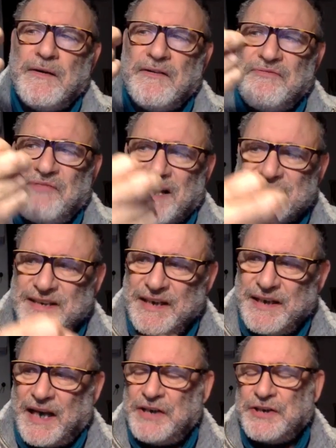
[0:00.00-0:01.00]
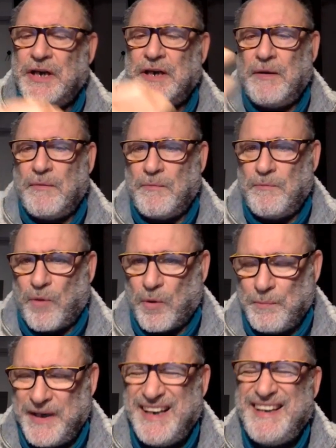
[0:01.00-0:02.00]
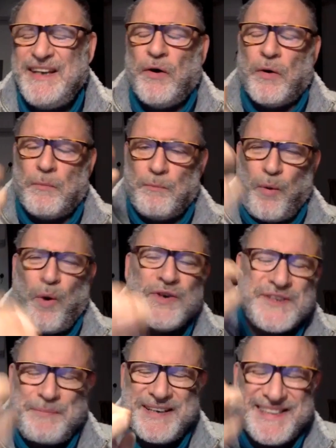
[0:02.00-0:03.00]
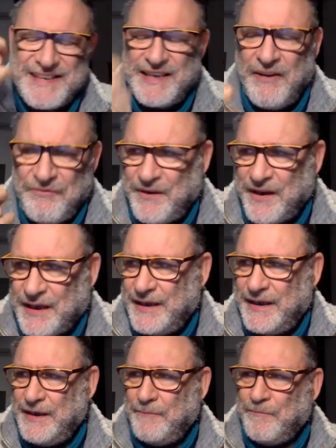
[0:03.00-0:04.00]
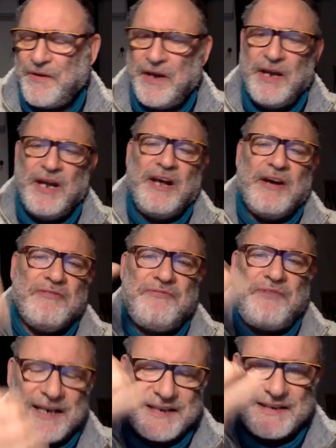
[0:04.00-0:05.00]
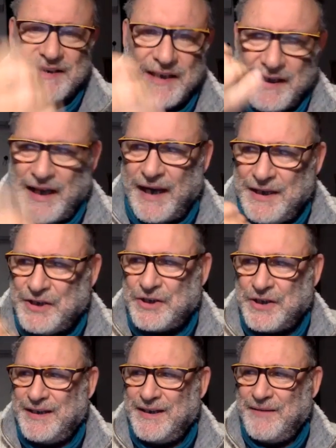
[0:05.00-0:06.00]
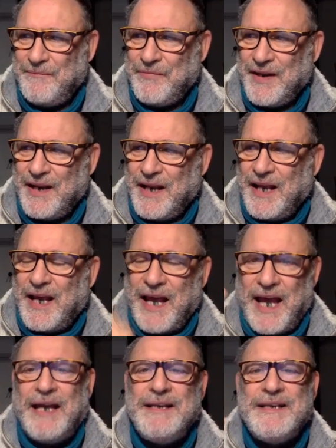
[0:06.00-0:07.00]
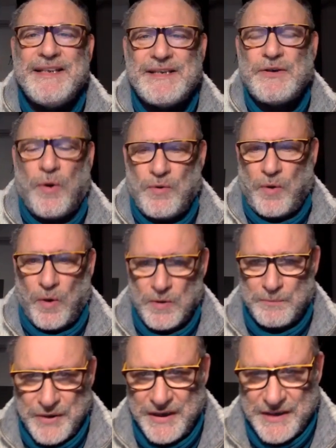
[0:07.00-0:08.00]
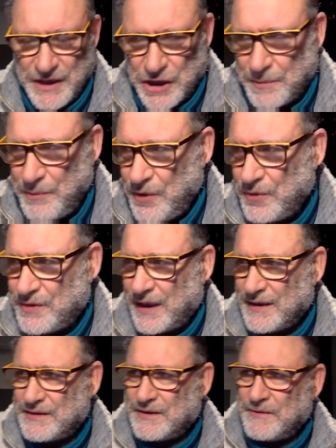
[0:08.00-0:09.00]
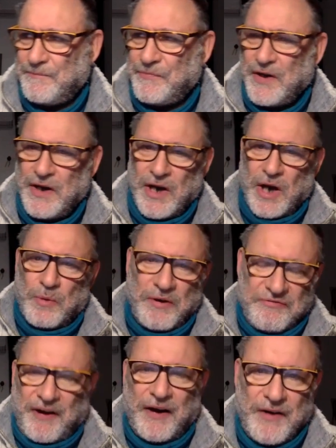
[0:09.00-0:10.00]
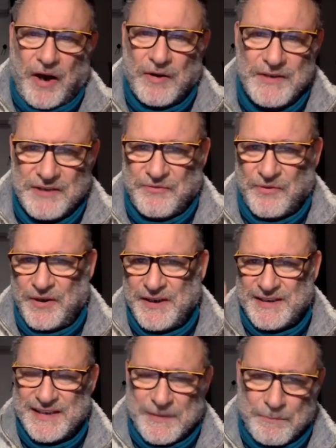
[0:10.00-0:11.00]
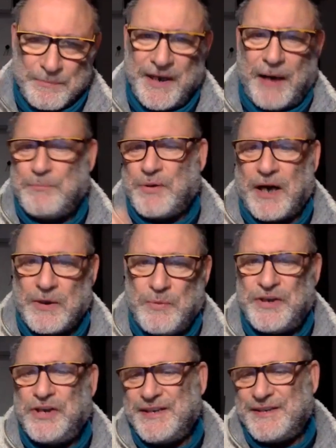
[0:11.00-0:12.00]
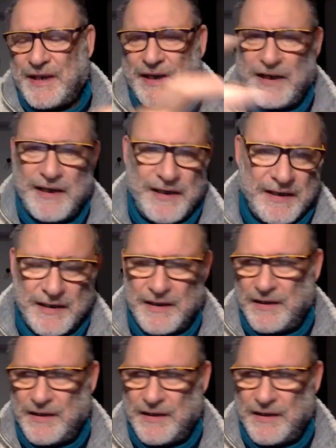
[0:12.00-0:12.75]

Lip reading: vaccination morbidity, or more specifically, vaccination and the so-called British mutant. We found out that, for instance, Bnei Brak, which is a